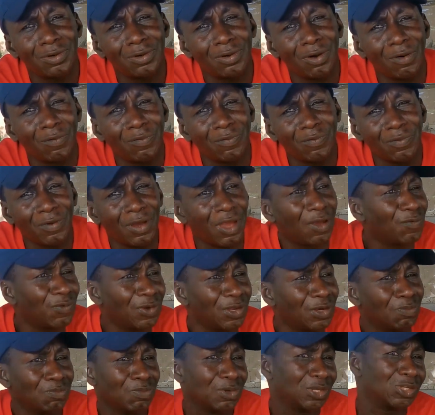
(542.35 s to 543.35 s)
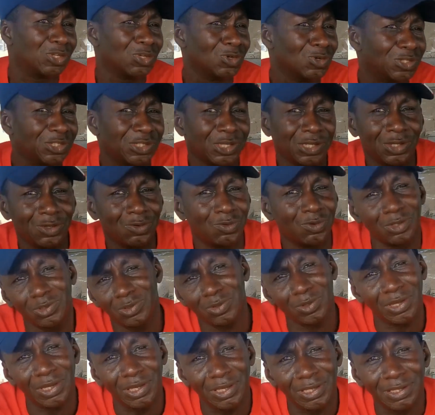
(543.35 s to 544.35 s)
of every meat you see, you want
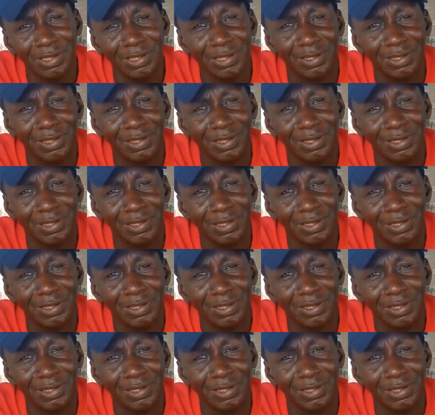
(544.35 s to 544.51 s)
to eat